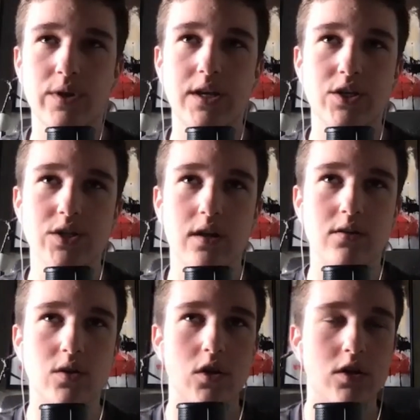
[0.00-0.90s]
just kind of
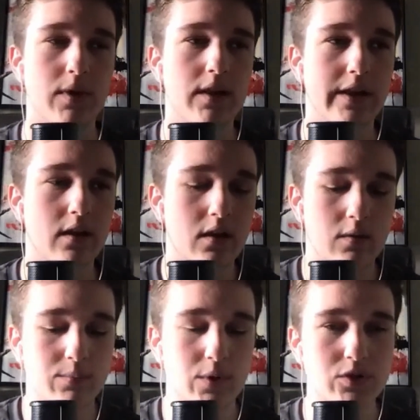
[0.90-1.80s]
talked about like
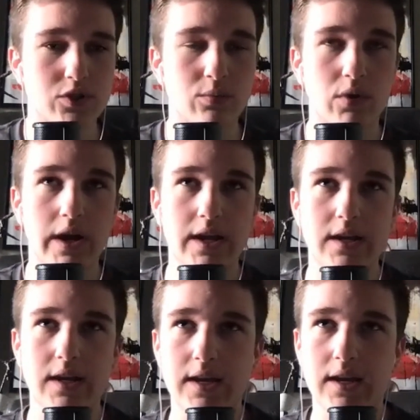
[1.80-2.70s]
personal
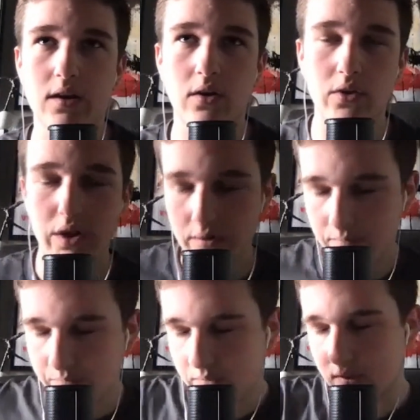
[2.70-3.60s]
branding and all the
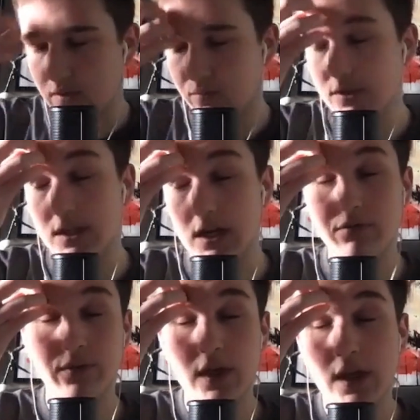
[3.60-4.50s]
different
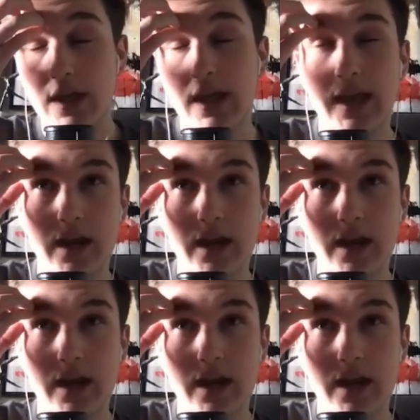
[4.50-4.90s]
stuff. And I